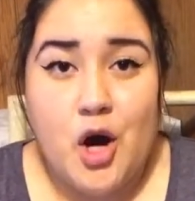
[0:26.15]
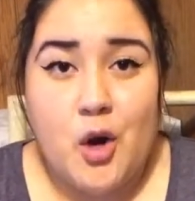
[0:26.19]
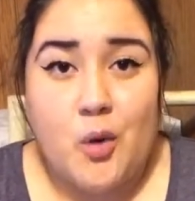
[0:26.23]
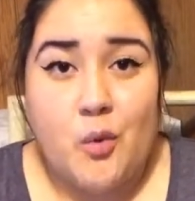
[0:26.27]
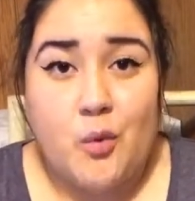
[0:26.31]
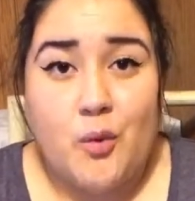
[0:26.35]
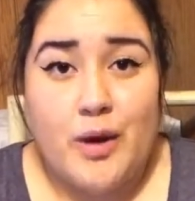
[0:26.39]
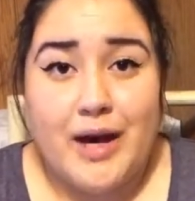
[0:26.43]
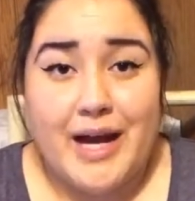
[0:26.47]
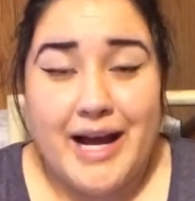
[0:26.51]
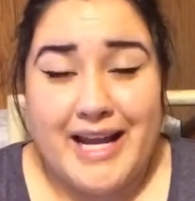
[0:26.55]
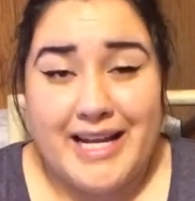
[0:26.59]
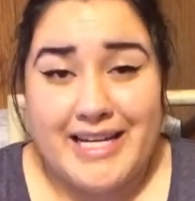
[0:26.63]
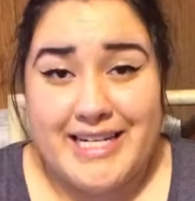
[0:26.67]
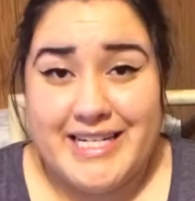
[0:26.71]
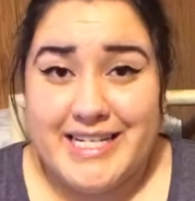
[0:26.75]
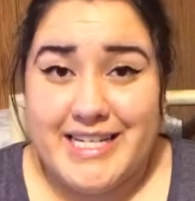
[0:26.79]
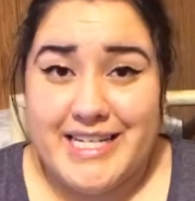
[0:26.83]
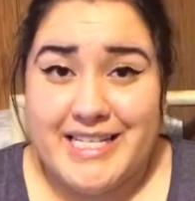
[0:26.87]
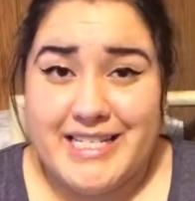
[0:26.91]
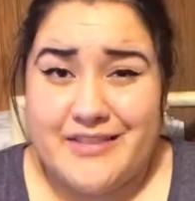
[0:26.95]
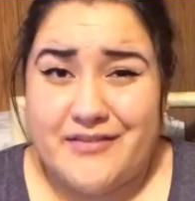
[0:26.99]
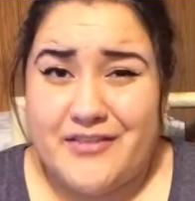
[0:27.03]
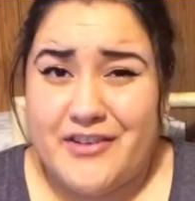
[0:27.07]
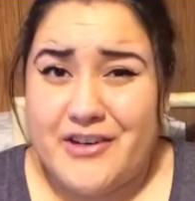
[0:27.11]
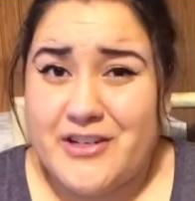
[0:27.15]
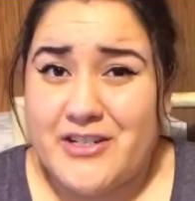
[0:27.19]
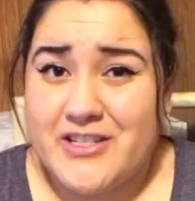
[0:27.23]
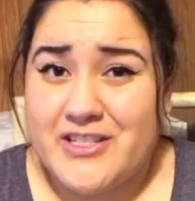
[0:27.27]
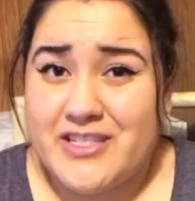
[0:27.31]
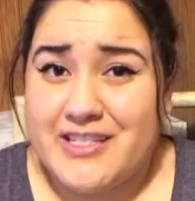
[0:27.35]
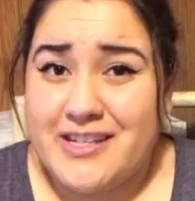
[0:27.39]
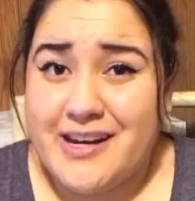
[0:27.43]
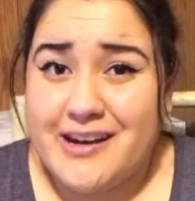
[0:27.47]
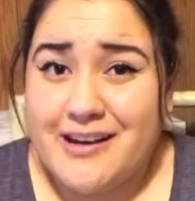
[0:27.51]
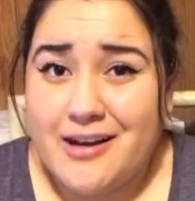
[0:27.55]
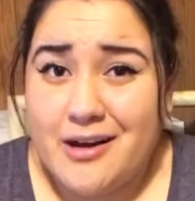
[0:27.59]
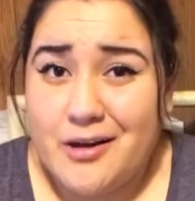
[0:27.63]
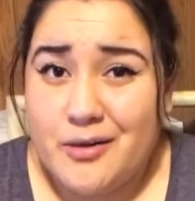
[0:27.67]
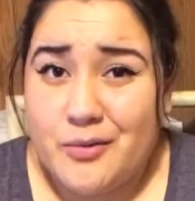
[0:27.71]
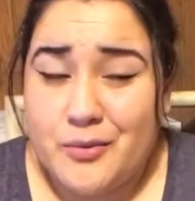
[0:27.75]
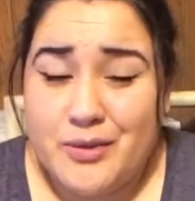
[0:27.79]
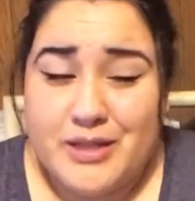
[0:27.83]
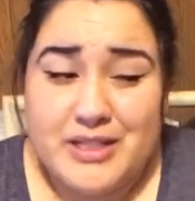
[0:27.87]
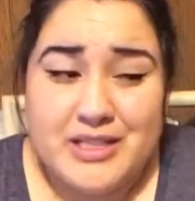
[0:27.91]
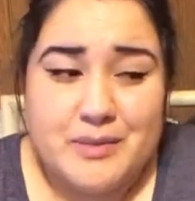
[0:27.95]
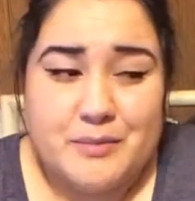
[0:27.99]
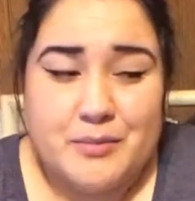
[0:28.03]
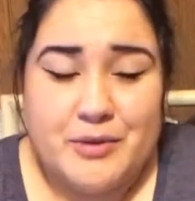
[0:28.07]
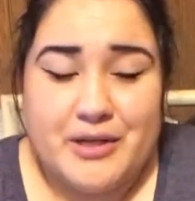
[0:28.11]
what ideas if you're stuck on
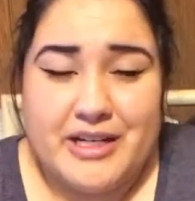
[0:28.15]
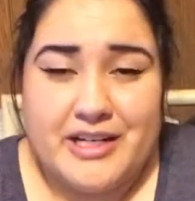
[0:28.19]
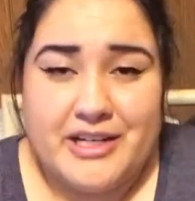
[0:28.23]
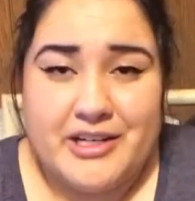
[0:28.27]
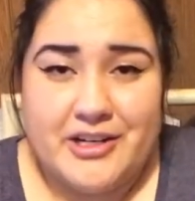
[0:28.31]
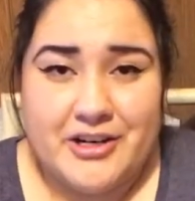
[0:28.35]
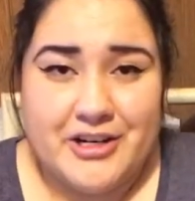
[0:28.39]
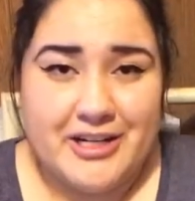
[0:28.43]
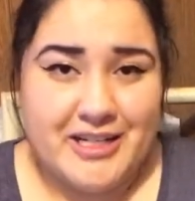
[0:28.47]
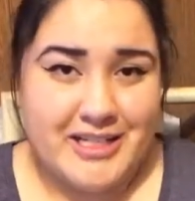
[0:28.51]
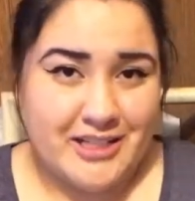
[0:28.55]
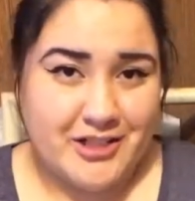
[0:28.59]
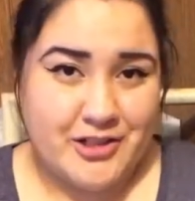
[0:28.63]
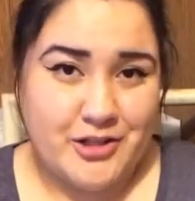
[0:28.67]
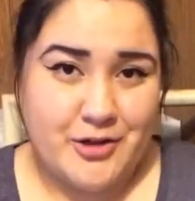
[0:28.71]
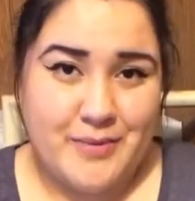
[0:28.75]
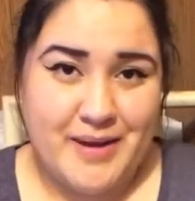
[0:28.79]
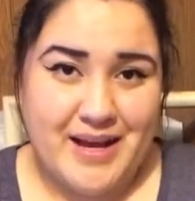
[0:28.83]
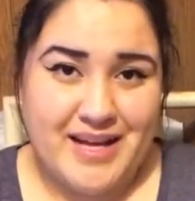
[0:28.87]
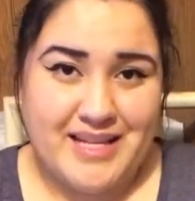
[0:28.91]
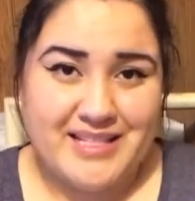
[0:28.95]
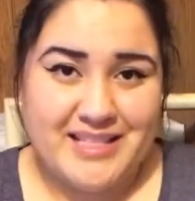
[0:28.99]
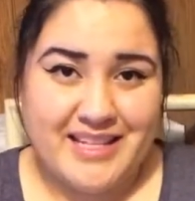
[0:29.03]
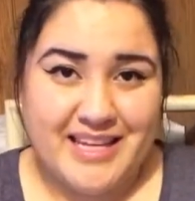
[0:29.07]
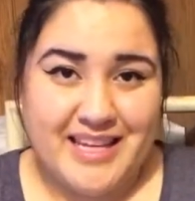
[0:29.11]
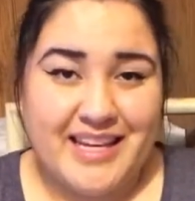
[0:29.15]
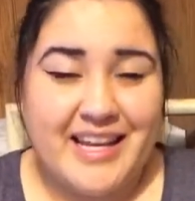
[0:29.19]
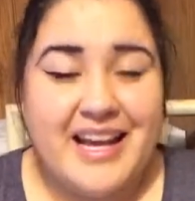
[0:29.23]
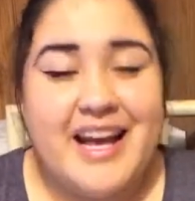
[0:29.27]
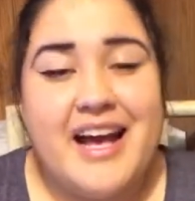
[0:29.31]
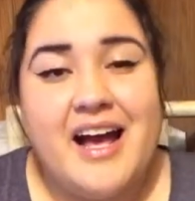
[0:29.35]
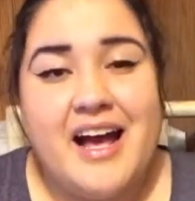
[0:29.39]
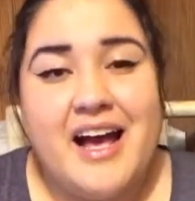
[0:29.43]
what to put in your Easter basket.